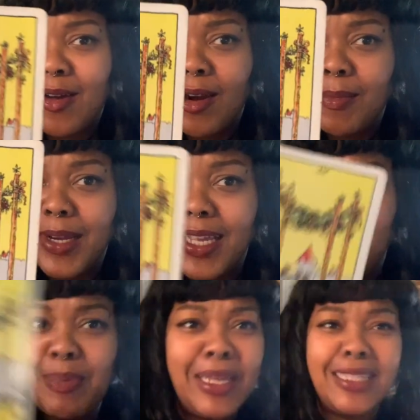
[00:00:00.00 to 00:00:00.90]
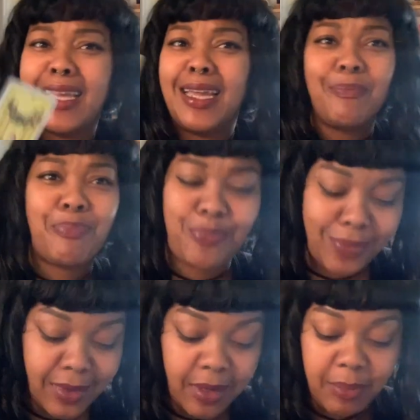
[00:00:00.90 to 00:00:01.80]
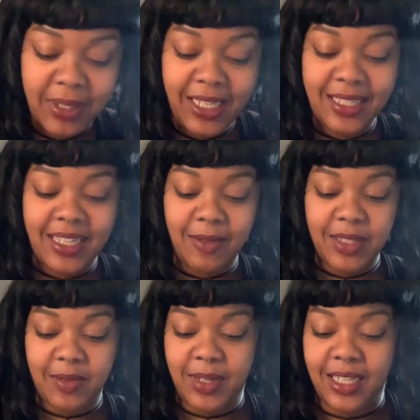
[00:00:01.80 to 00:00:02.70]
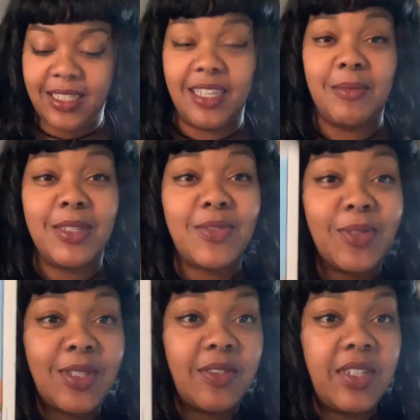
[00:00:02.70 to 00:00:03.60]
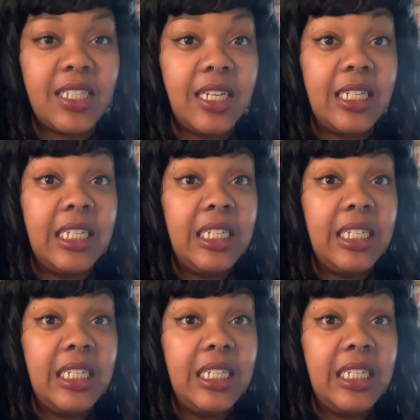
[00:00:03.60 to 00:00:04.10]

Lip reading: harmony and peace. Like, please get with the winning team. This fool's over here like,